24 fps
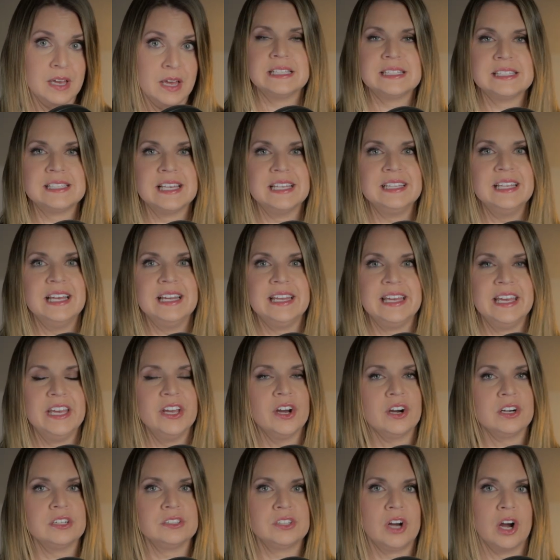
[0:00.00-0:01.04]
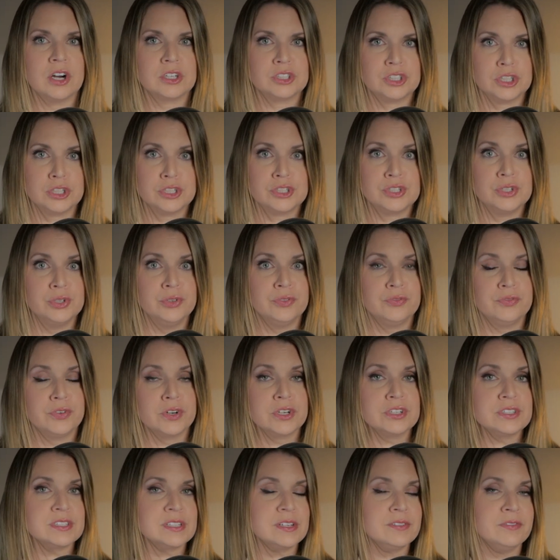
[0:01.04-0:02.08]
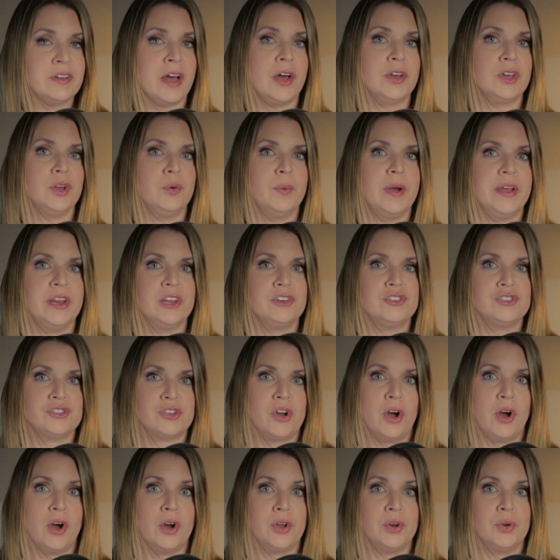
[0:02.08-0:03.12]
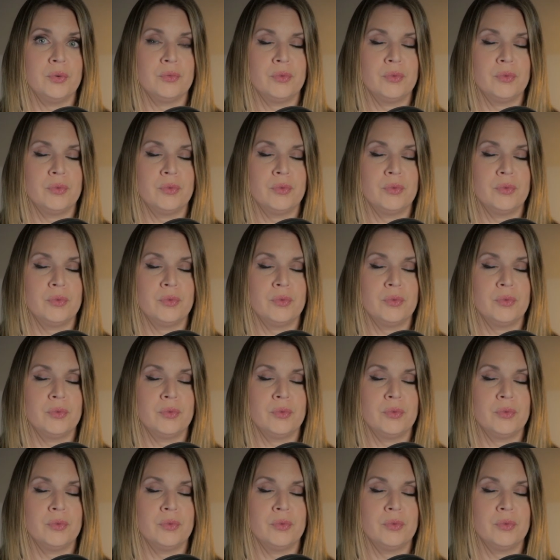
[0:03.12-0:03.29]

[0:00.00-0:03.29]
It's said that ER doctors who first evaluated Sean